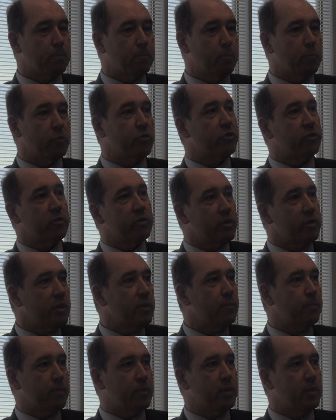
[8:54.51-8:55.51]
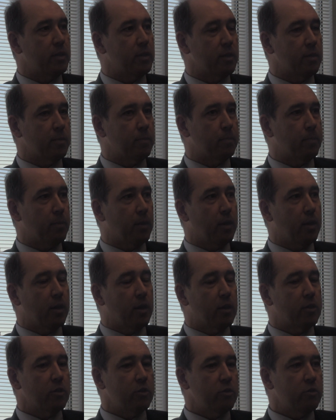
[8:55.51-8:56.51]
maturity in
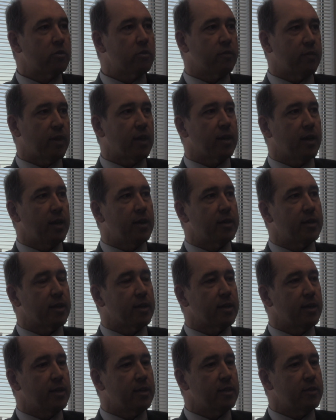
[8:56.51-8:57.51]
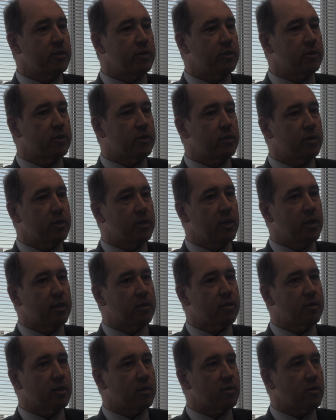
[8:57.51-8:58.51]
the use of that kind of technology. So
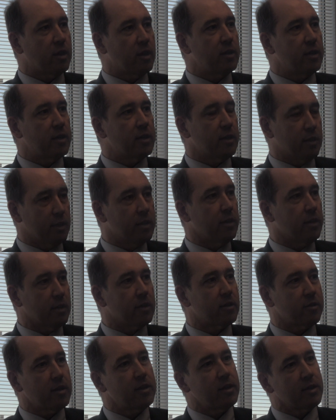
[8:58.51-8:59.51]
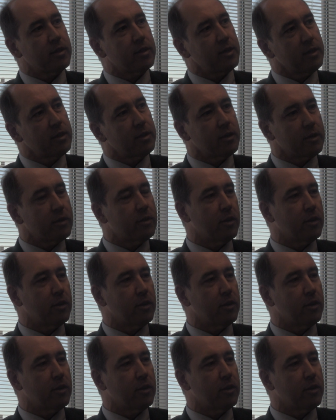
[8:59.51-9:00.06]
it's an exciting thing that